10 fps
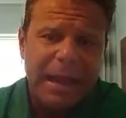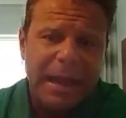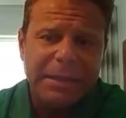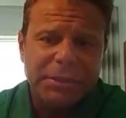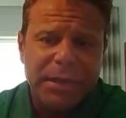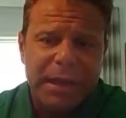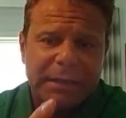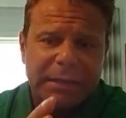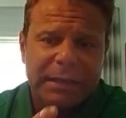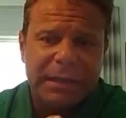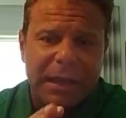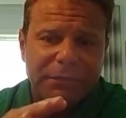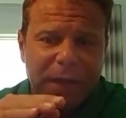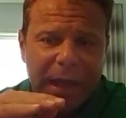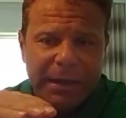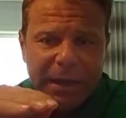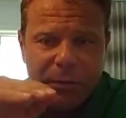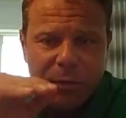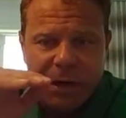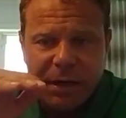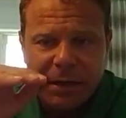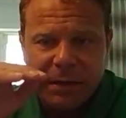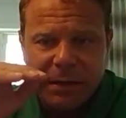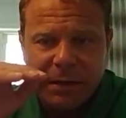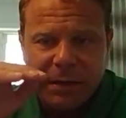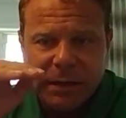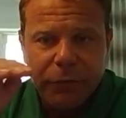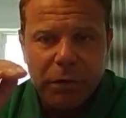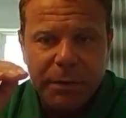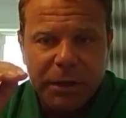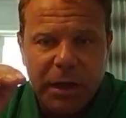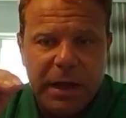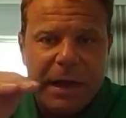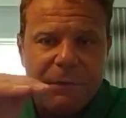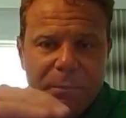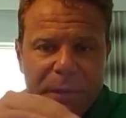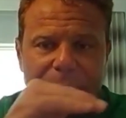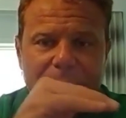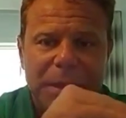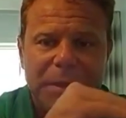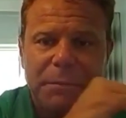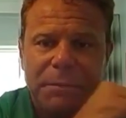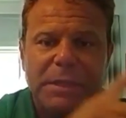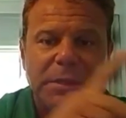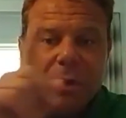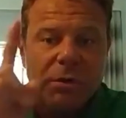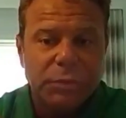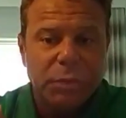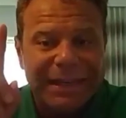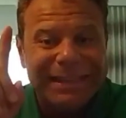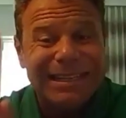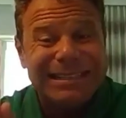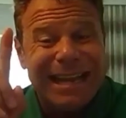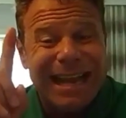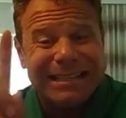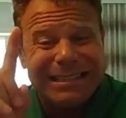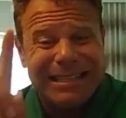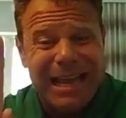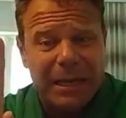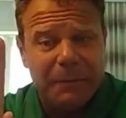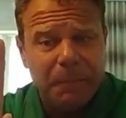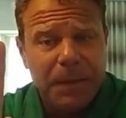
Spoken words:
I find a winning formula, and I repeat, repeat, repeat. Notice what I did not say.